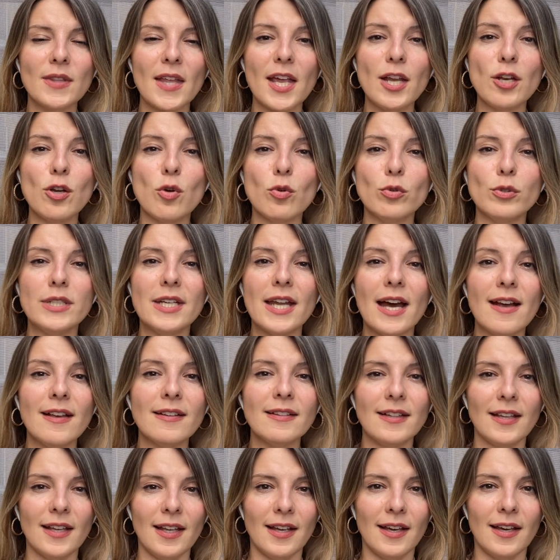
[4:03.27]
they know
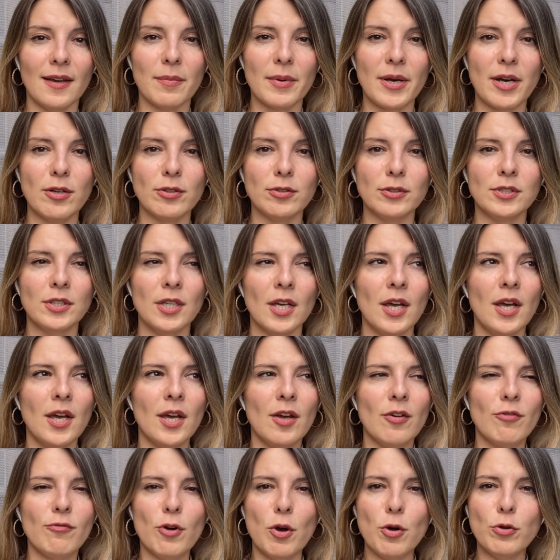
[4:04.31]
nothing about
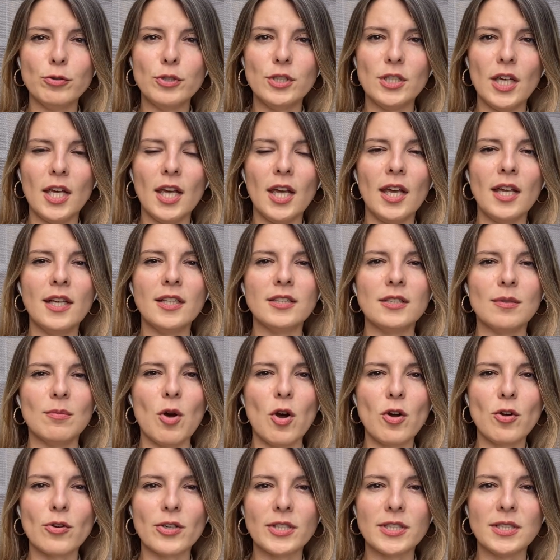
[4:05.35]
voting,
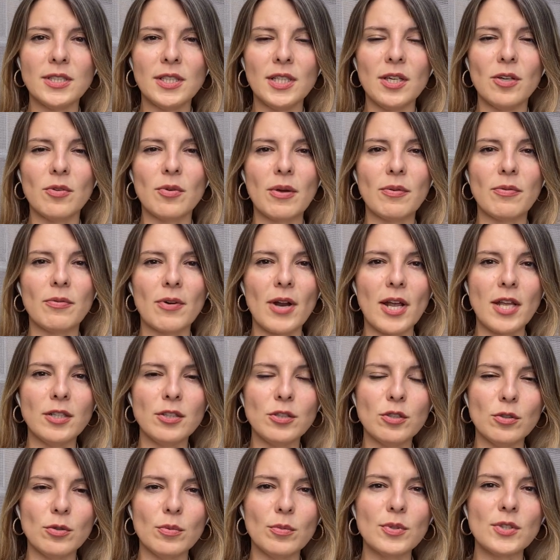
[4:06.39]
democracy,
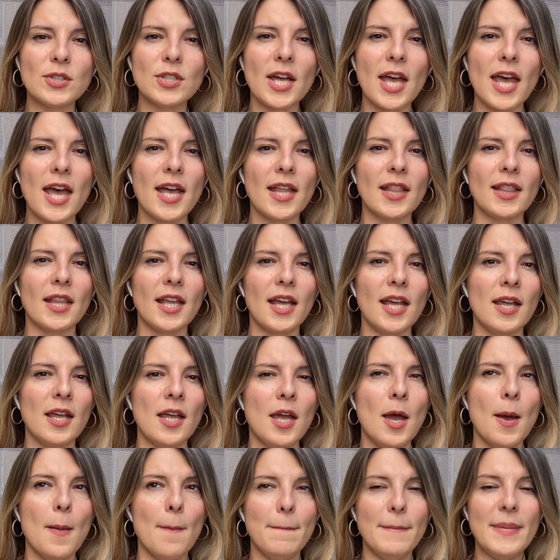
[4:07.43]
referendums, and they
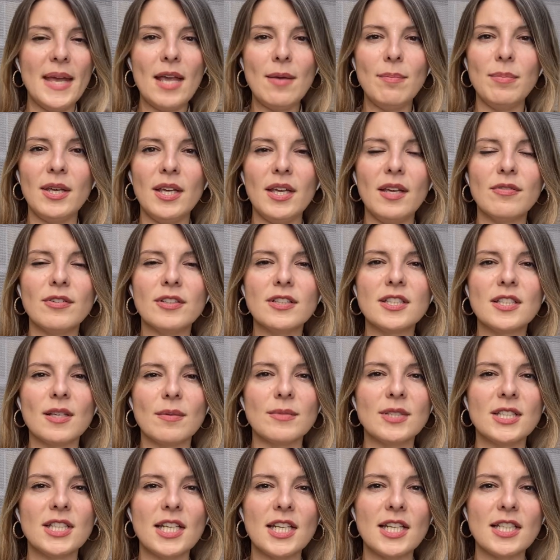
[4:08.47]
maybe even
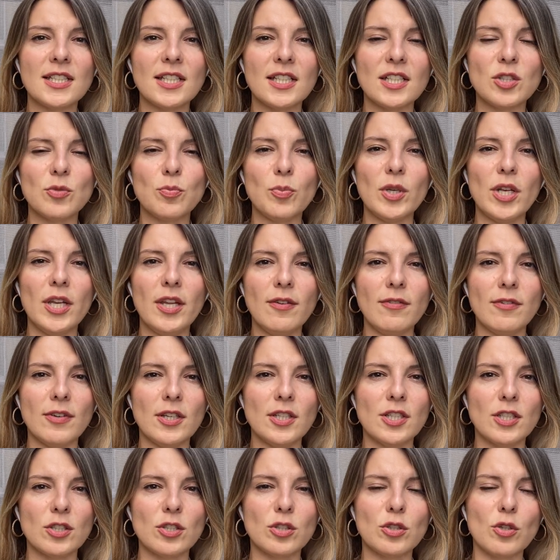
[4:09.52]
some citizens believe
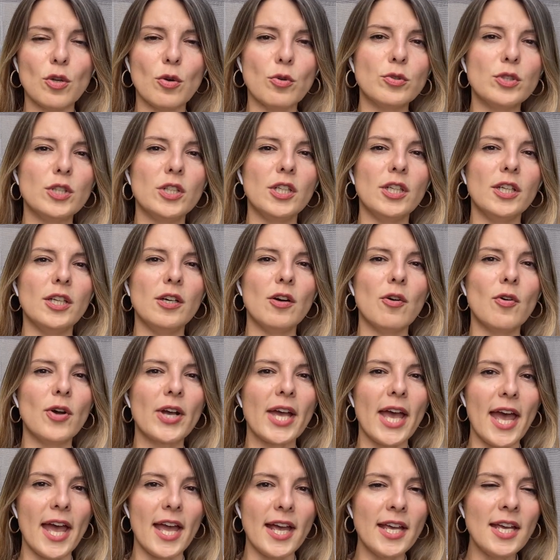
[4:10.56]
it is totally
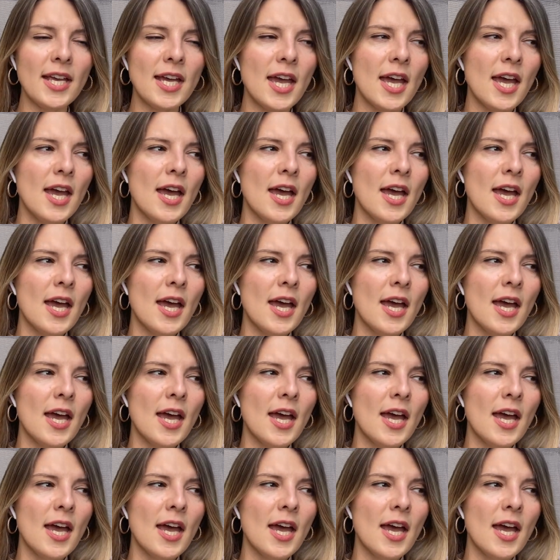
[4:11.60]
okay.